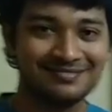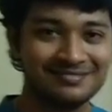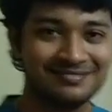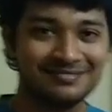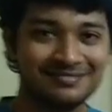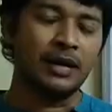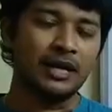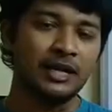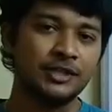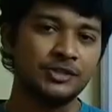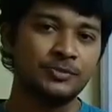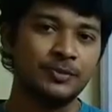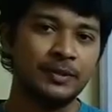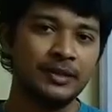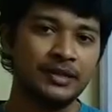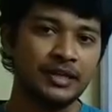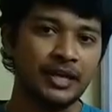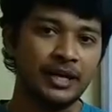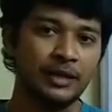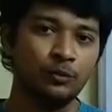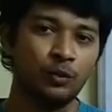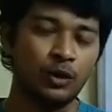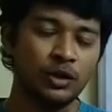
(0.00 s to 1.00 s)
Management
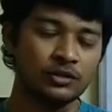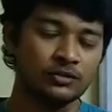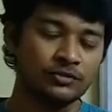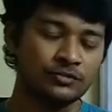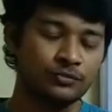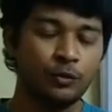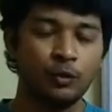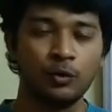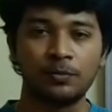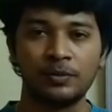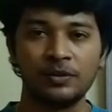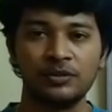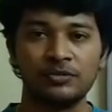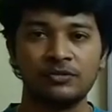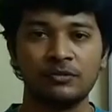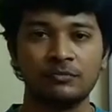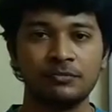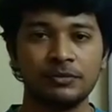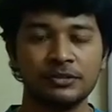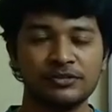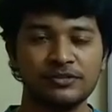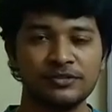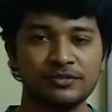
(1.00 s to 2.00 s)
involves 4
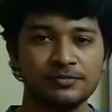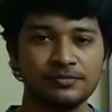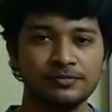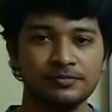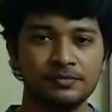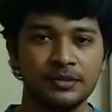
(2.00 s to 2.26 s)
principles.